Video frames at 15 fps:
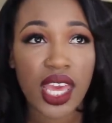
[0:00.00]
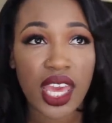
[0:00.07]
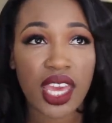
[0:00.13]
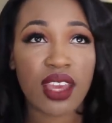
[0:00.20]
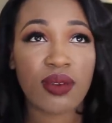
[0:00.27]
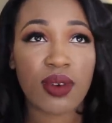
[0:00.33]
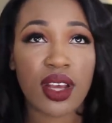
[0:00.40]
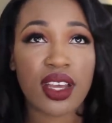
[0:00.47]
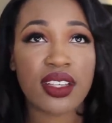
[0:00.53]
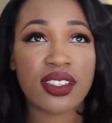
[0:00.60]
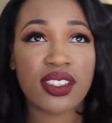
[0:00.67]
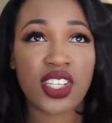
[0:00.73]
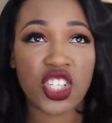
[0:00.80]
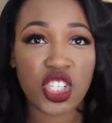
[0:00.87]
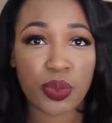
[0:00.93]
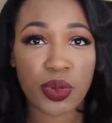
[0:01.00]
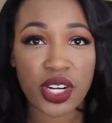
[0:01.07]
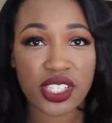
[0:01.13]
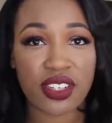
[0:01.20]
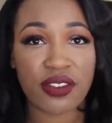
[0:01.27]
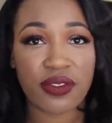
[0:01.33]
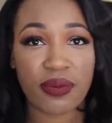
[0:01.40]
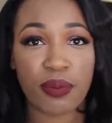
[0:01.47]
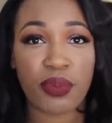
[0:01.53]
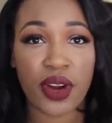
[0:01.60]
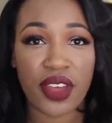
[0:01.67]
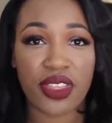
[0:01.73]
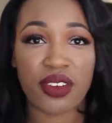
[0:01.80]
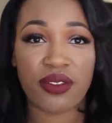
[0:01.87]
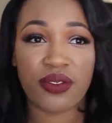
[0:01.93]
it was such a breath of,
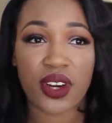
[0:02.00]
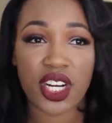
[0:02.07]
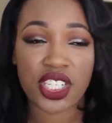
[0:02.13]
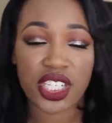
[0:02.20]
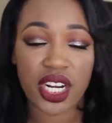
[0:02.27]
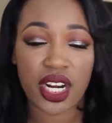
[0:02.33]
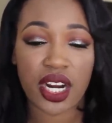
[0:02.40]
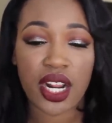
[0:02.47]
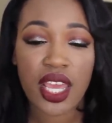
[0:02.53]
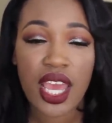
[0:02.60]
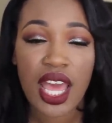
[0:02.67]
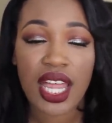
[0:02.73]
breath of fresh air.